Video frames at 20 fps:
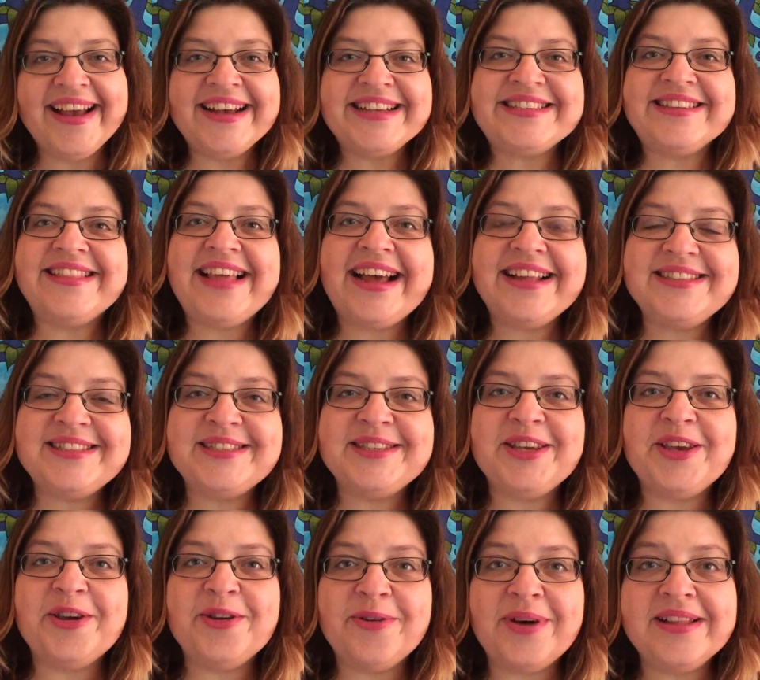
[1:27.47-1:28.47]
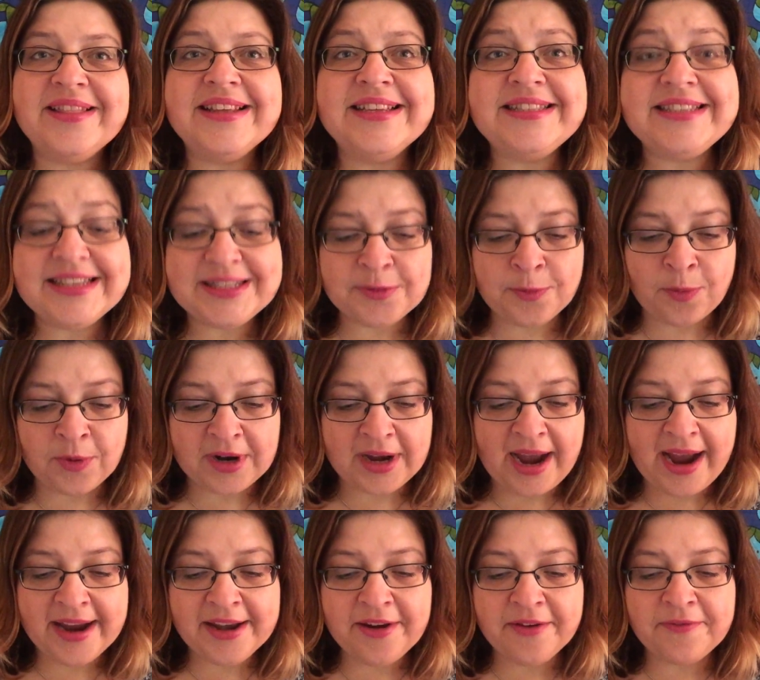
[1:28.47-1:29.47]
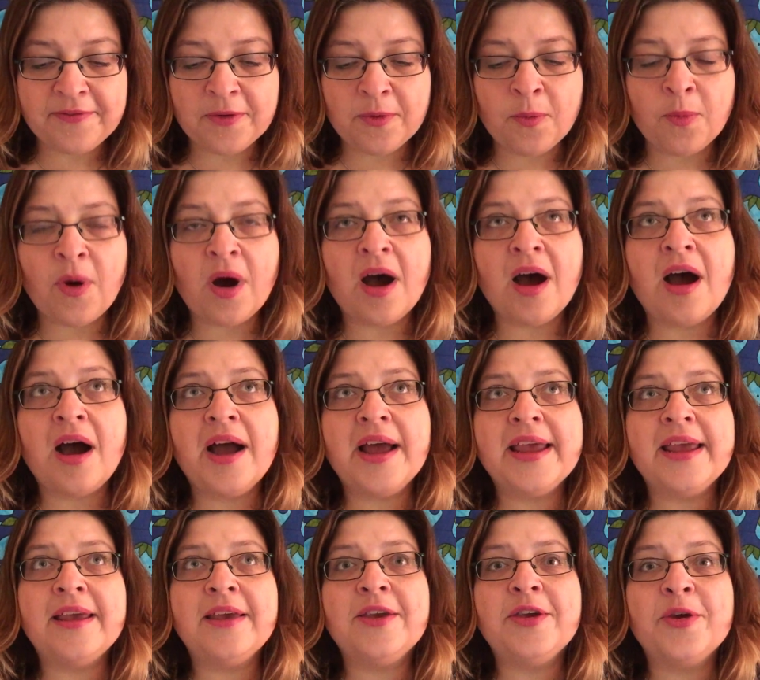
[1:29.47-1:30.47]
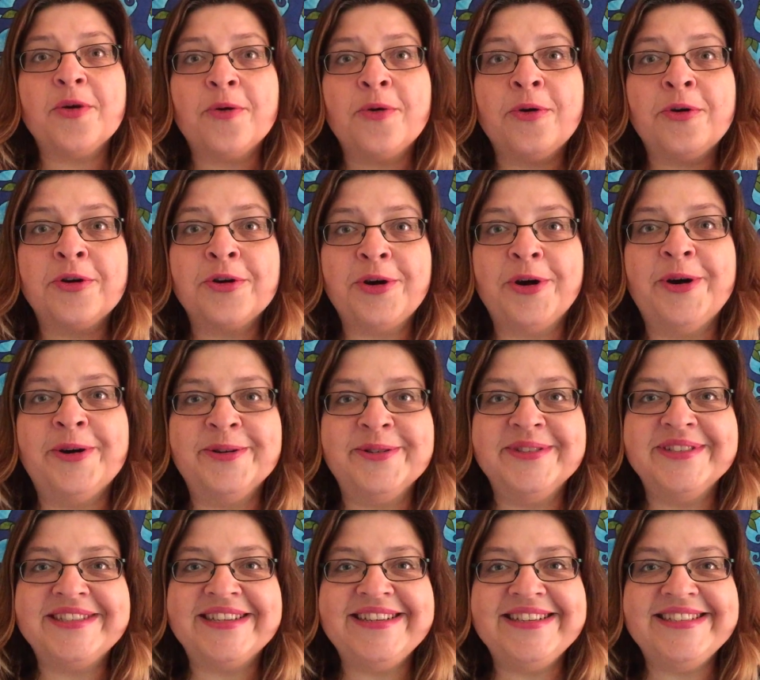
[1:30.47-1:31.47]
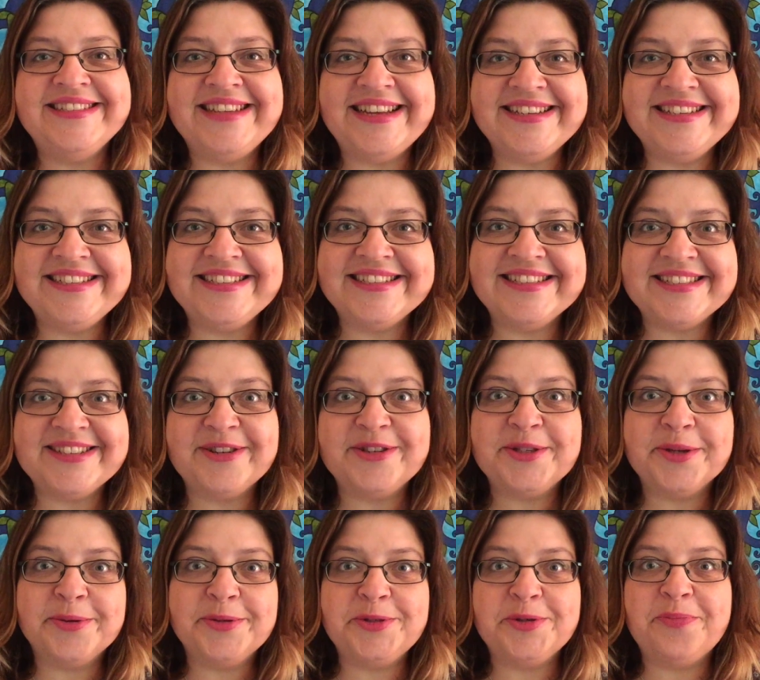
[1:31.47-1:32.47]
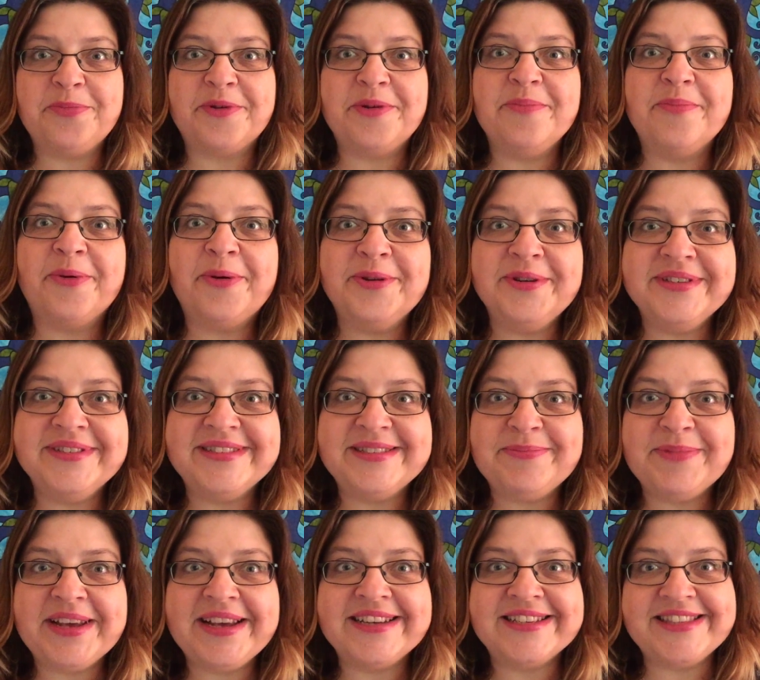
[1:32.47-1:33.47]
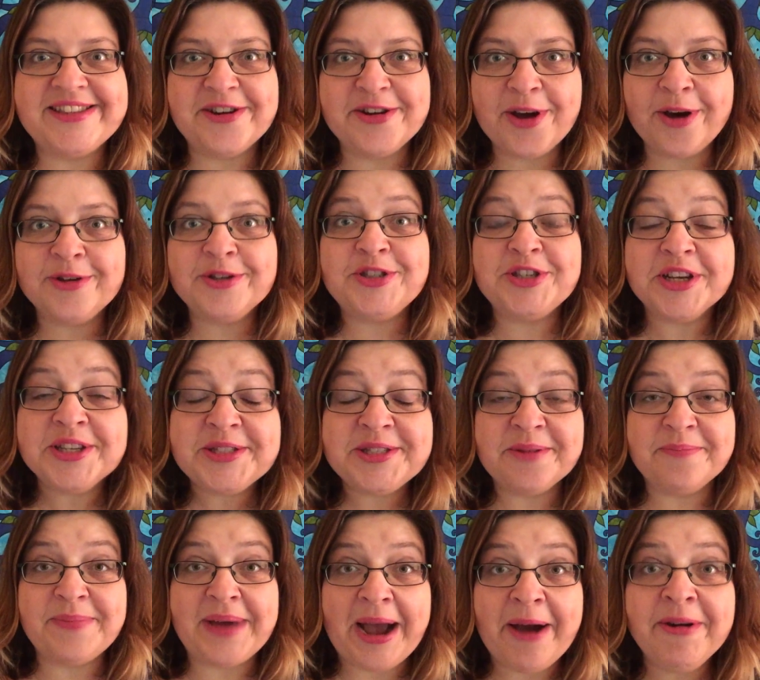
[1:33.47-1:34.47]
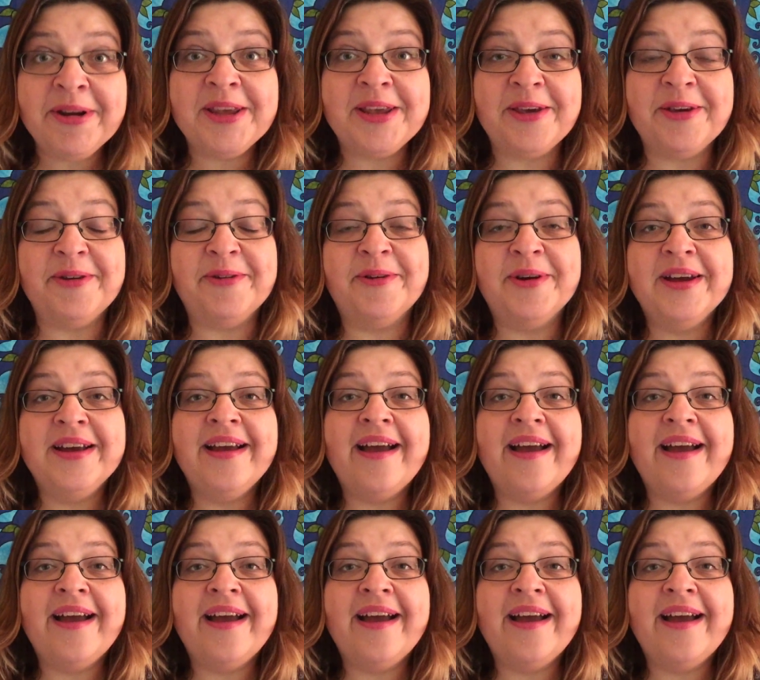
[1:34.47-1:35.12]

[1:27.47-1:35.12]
So that's you. And this is kind of why your goals and intentions are so super important, because they're not just about you.